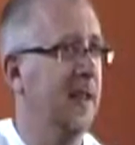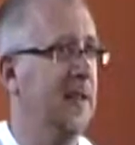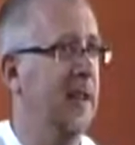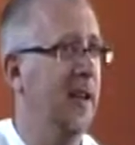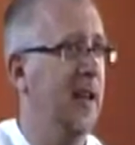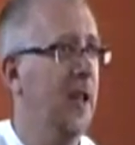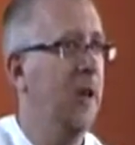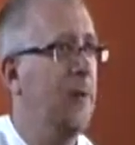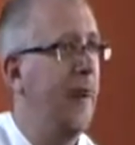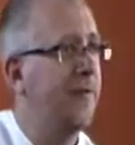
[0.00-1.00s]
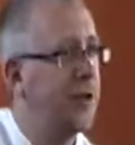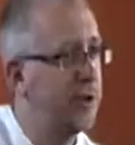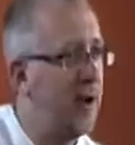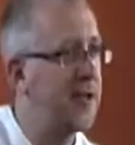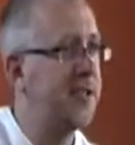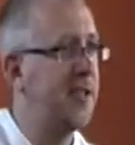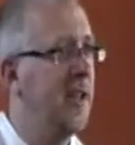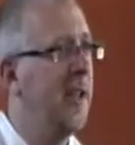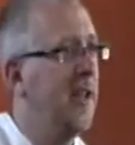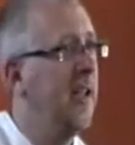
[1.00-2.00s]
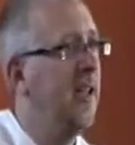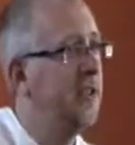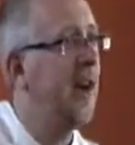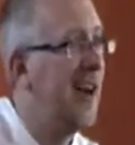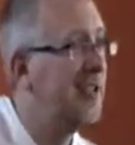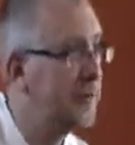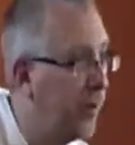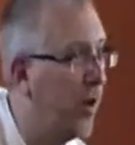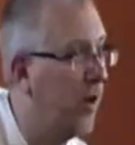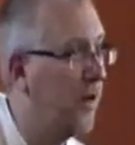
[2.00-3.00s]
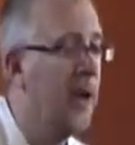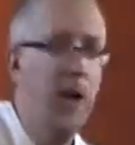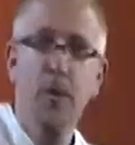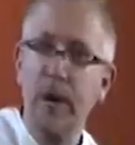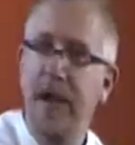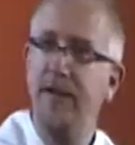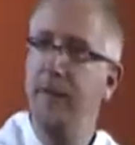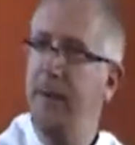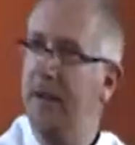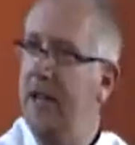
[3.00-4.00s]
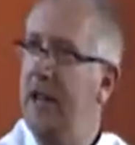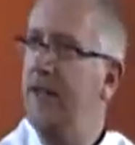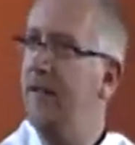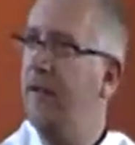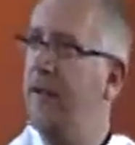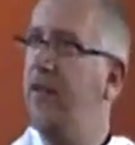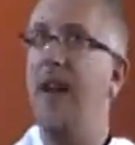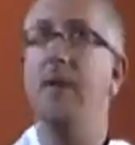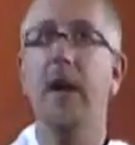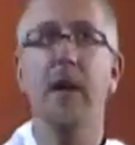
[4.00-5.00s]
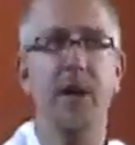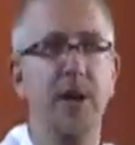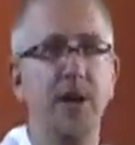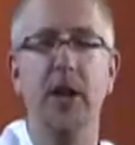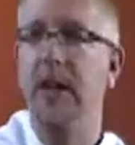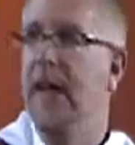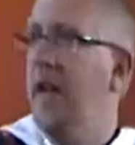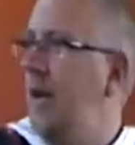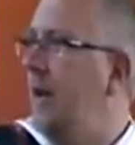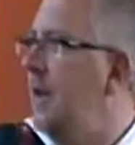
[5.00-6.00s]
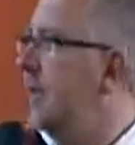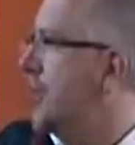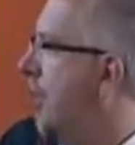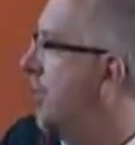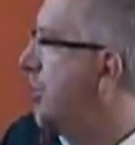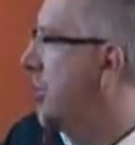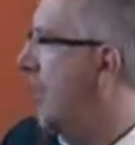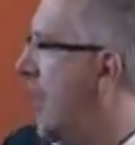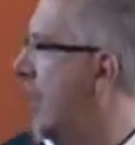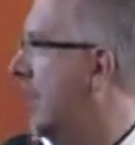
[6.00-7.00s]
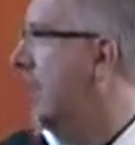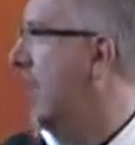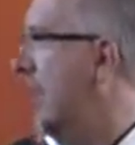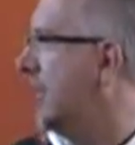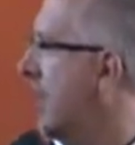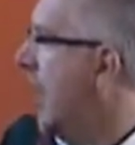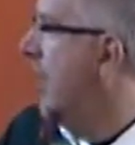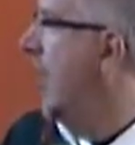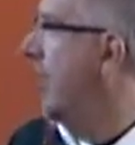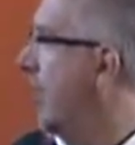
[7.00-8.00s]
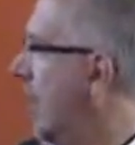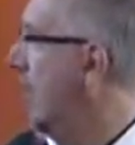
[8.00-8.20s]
dignity. We have to trust in God's Word. We have to believe that that recognition is so strong in us that it